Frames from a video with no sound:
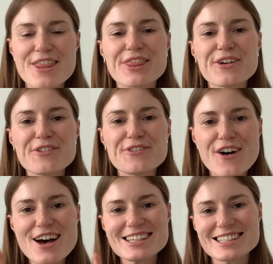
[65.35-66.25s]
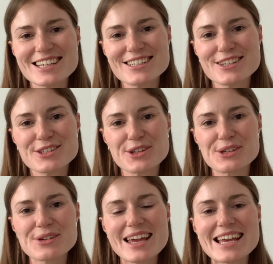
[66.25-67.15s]
The first thing to
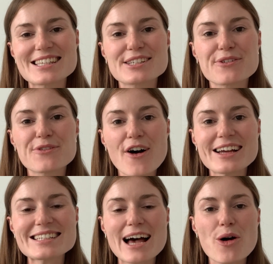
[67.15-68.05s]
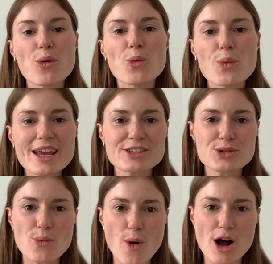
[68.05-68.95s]
do is to find out
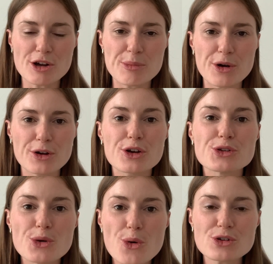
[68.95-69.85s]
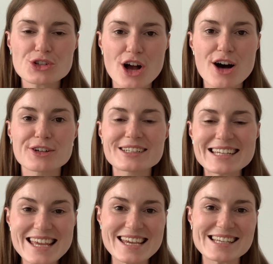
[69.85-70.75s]
which workbook your child
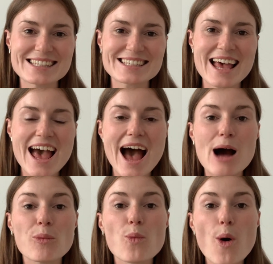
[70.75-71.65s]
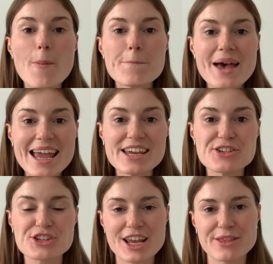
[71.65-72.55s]
needs and what
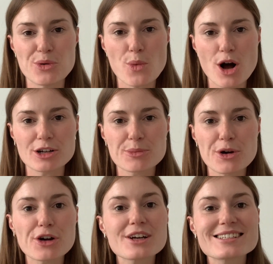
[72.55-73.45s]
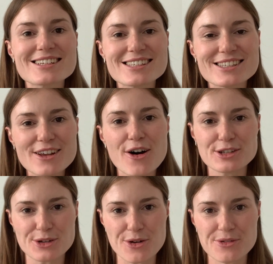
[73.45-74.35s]
page in the workbook to
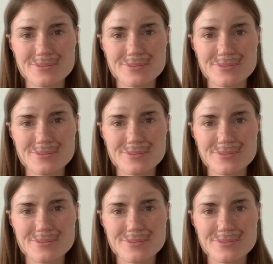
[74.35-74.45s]
start on.